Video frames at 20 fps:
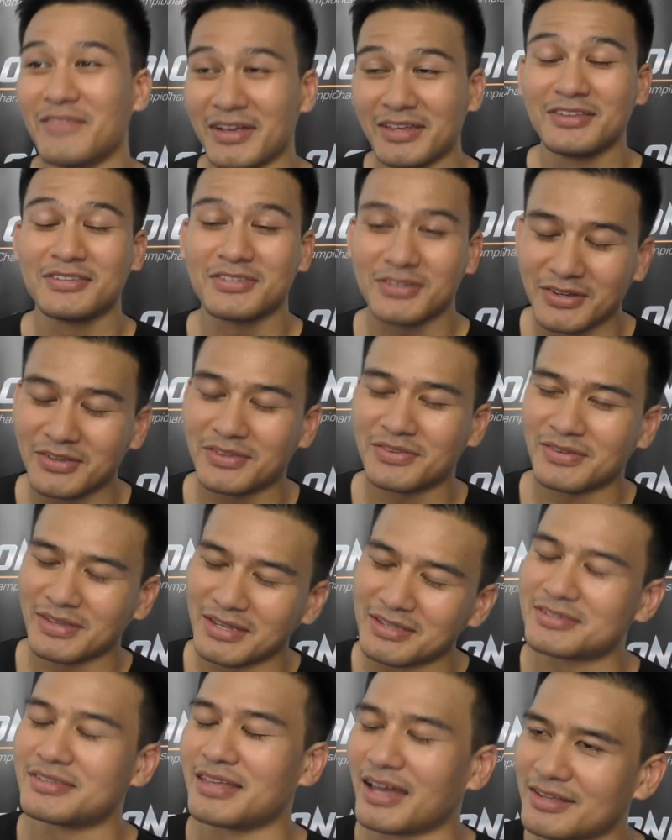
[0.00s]
but he's good,
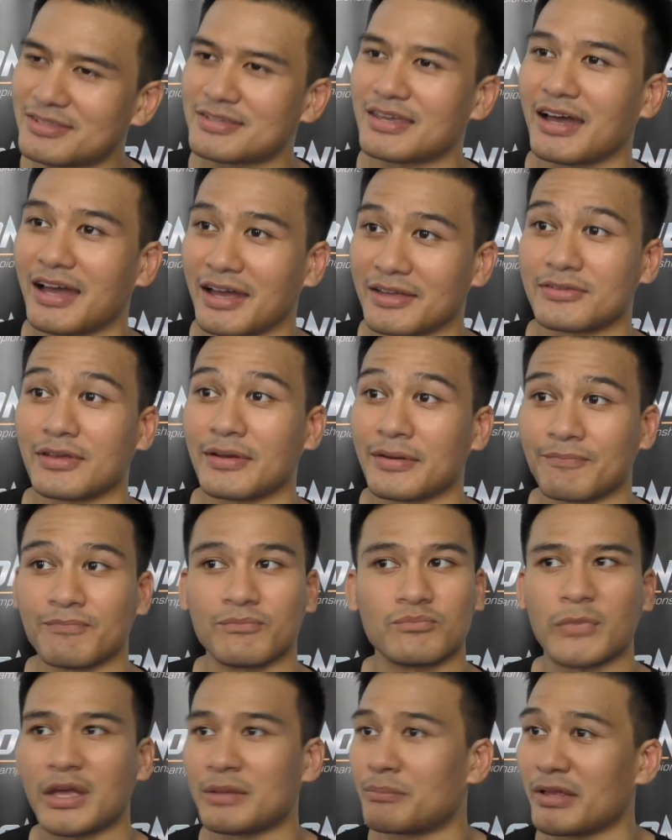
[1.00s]
he's nice guys,
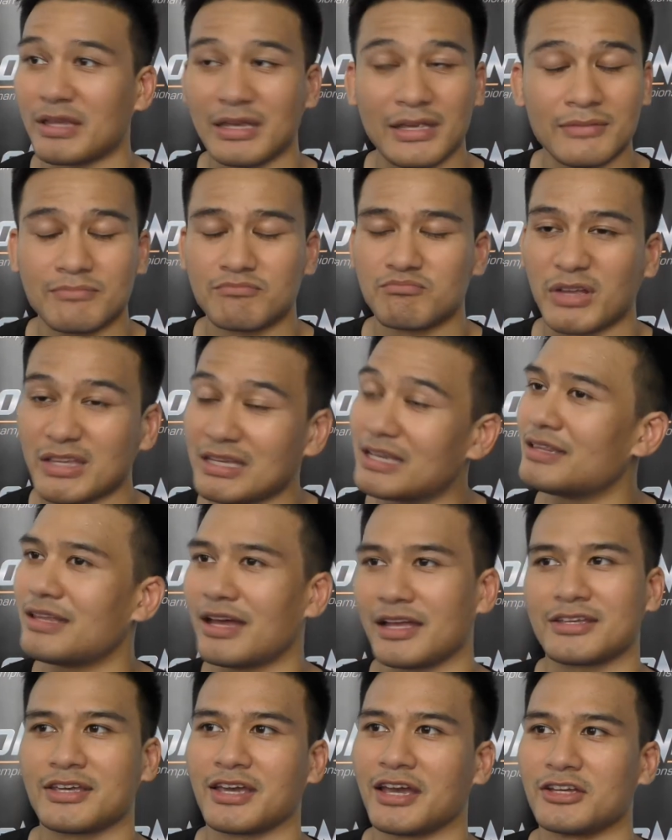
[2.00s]
and, and but in but in
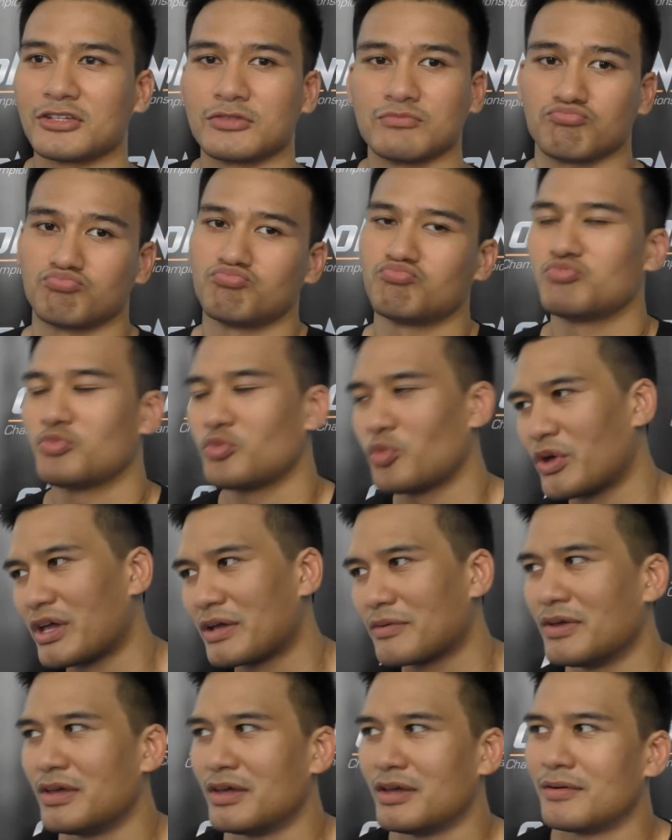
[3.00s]
that cage, we
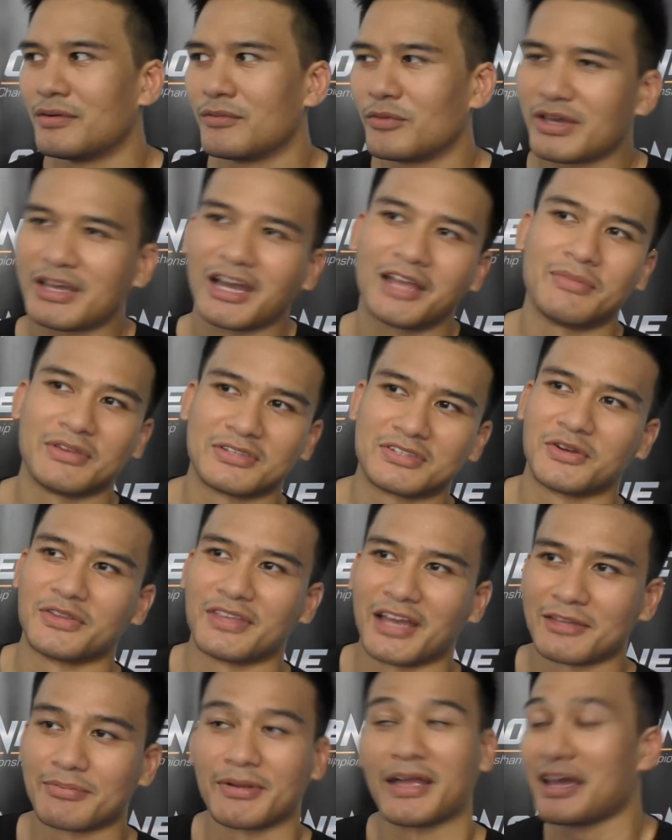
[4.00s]
we can't be so
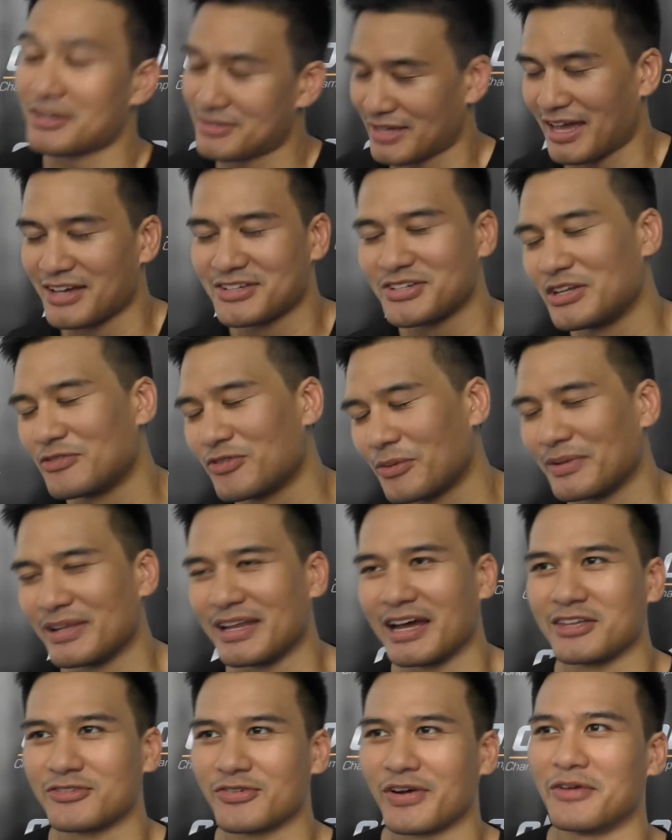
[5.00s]
nice, but actually from the
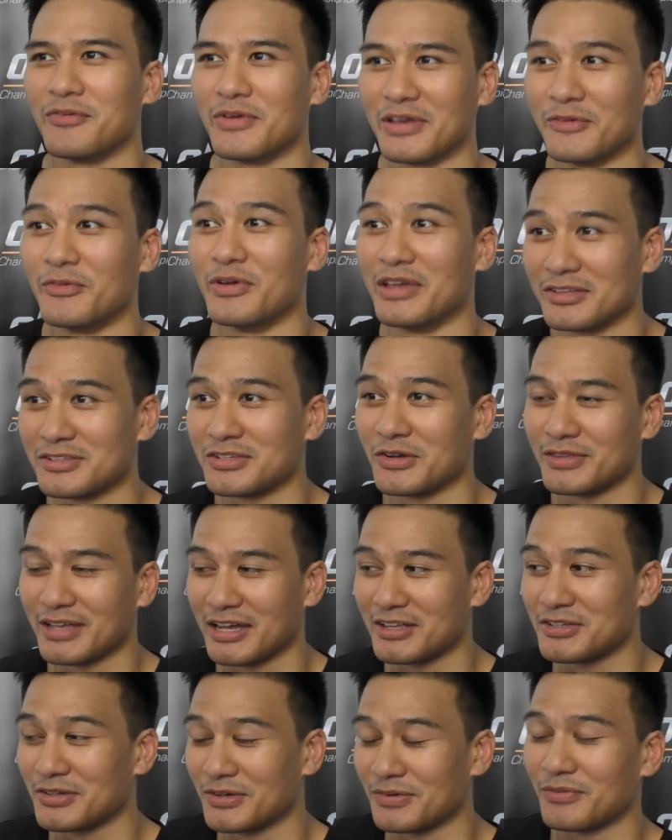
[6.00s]
last fight, we, we are so
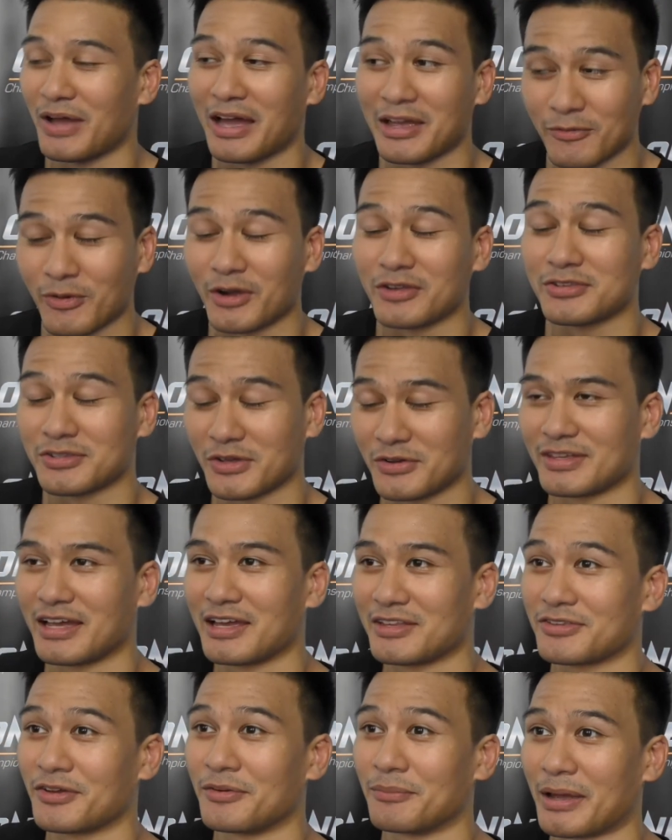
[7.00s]
nice. To, I was so
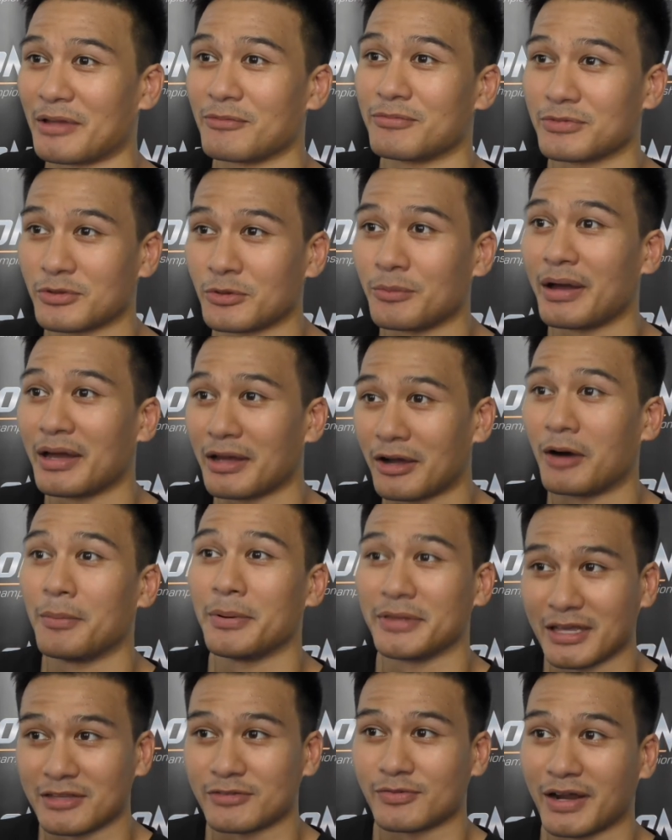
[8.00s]
nice to my, to my
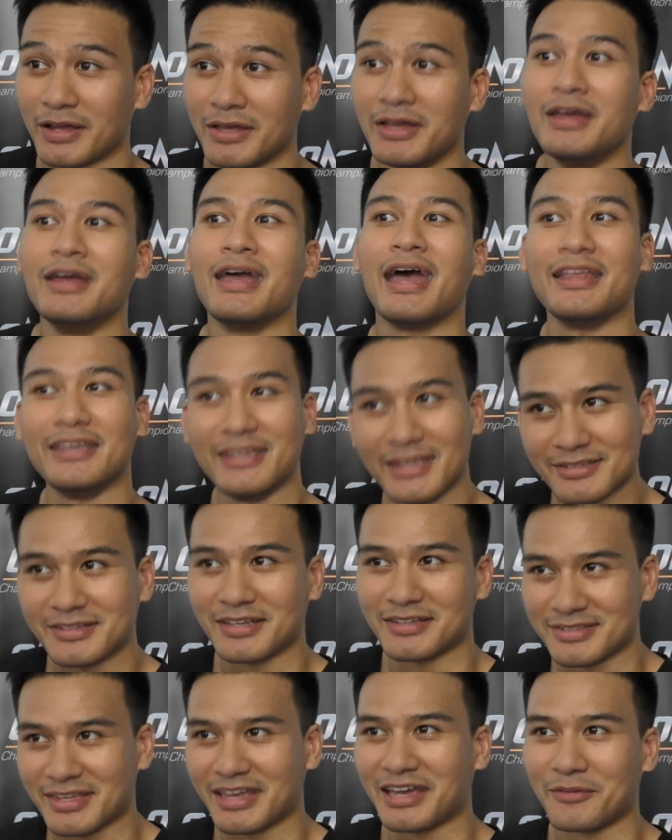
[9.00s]
opponents, right? And he's
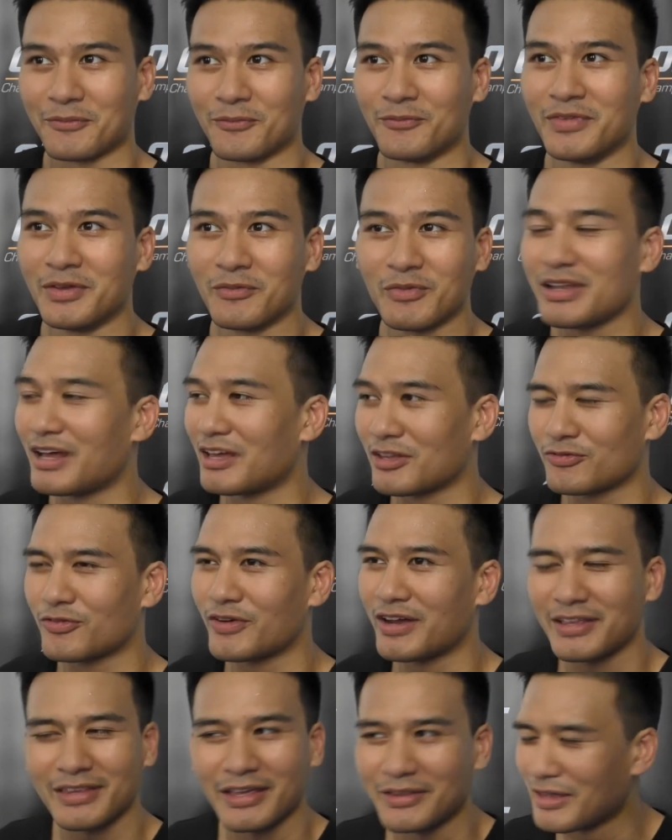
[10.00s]
the same. We like
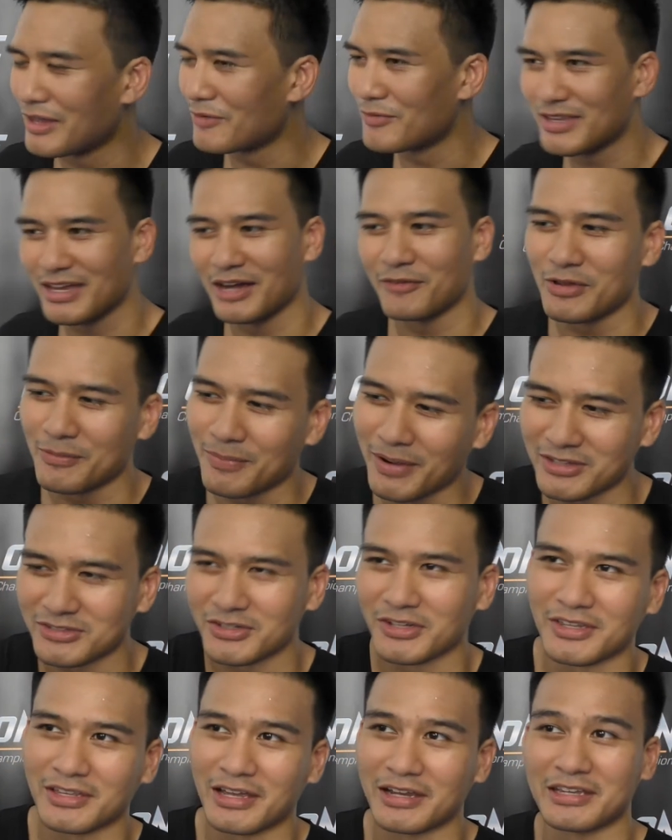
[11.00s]
friends, and every time we punch
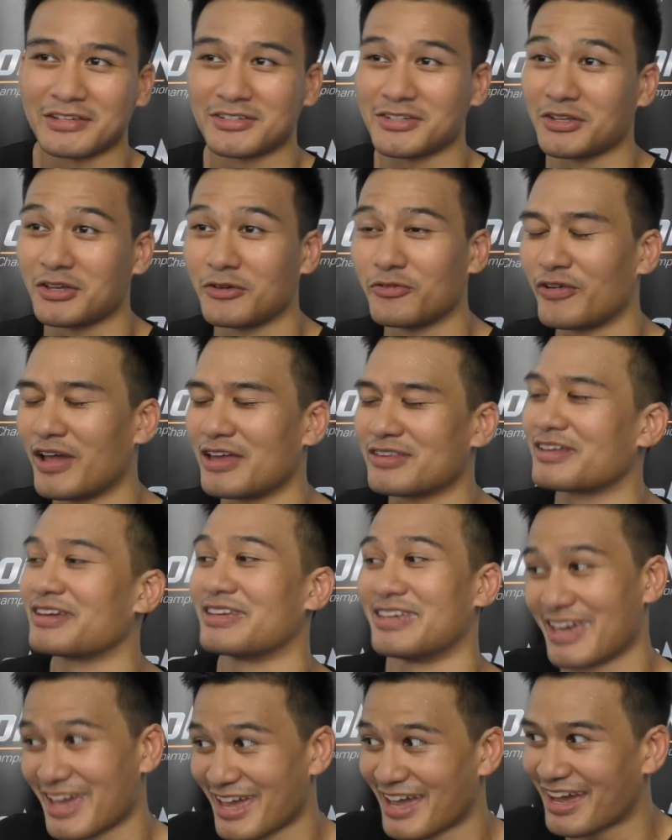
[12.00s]
on each other's face, like,
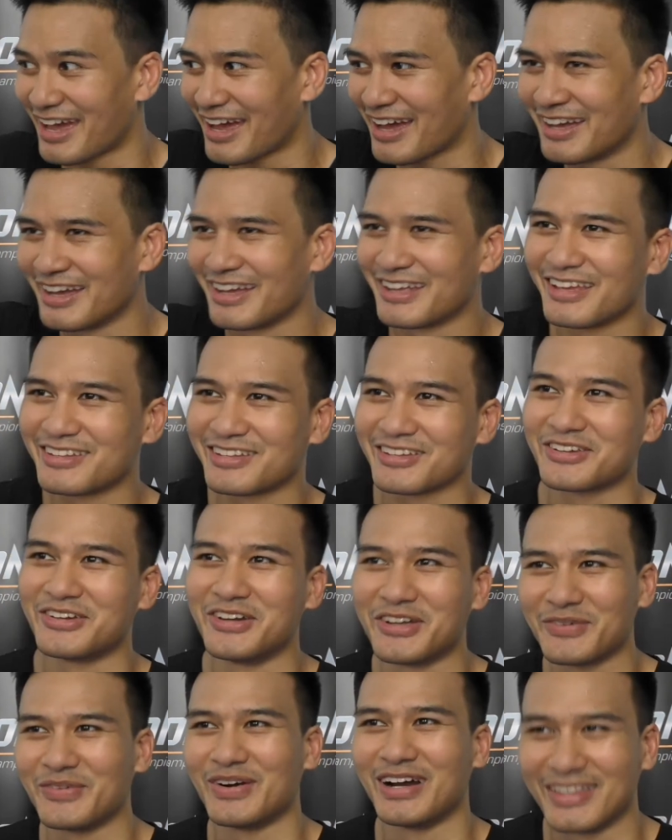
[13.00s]
yeah, that's a
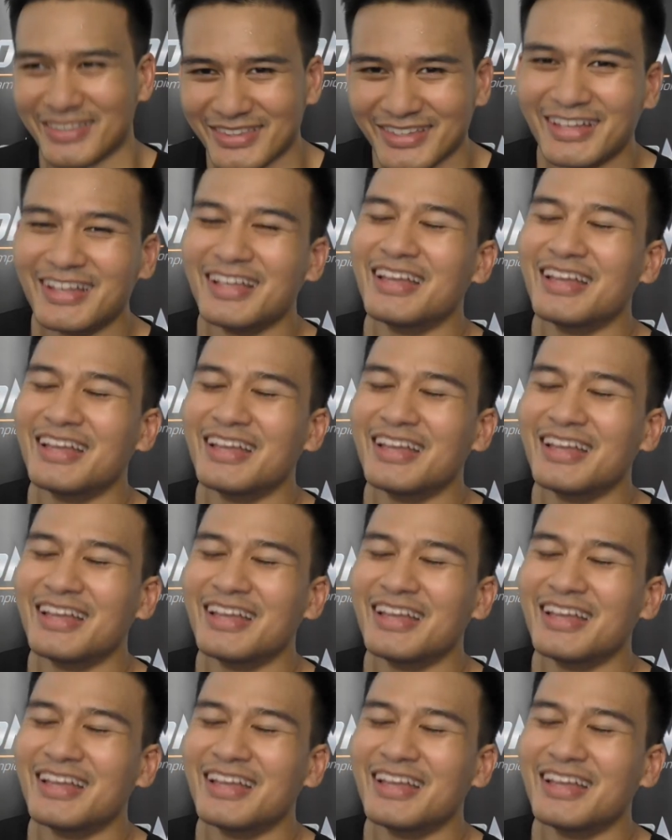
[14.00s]
good one.